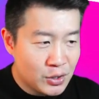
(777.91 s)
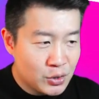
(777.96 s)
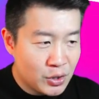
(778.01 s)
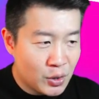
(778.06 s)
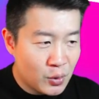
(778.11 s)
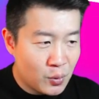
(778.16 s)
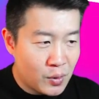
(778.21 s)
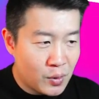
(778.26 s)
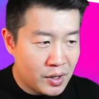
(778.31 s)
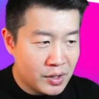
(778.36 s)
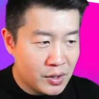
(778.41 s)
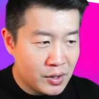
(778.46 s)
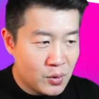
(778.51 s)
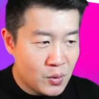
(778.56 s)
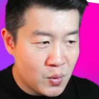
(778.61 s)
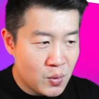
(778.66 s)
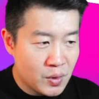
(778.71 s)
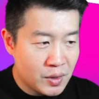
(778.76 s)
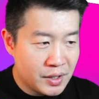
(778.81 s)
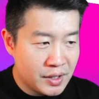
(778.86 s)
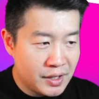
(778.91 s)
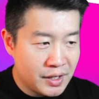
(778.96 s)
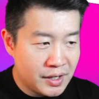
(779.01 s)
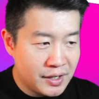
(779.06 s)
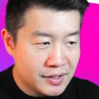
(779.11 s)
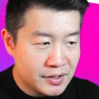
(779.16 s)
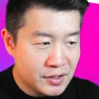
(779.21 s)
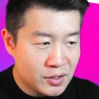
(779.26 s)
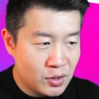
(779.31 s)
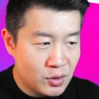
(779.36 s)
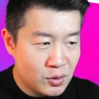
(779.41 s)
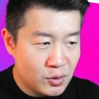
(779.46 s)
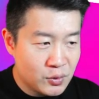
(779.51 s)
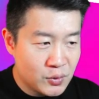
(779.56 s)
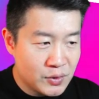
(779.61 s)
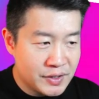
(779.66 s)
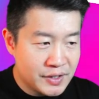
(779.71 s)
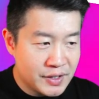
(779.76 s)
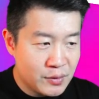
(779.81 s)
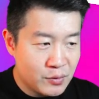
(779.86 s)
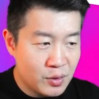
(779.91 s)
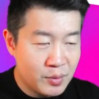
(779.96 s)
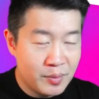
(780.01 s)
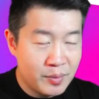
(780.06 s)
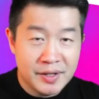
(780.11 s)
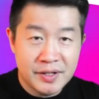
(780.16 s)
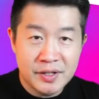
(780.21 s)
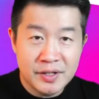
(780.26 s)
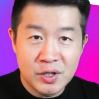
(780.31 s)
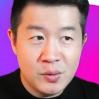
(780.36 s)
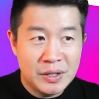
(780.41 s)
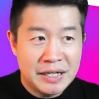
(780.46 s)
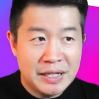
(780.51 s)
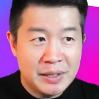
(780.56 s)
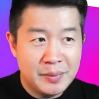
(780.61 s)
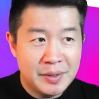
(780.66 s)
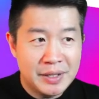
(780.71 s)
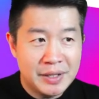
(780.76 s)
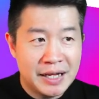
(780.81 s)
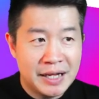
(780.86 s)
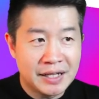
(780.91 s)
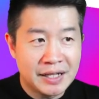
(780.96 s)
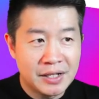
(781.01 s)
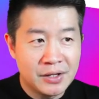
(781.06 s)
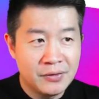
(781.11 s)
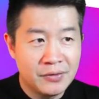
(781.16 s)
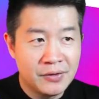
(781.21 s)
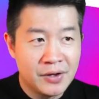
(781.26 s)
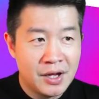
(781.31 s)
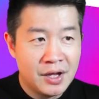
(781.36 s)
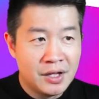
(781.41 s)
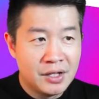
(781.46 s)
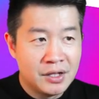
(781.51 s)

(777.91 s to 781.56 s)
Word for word: So the y coordinate is close to 0 but still a little bit negative.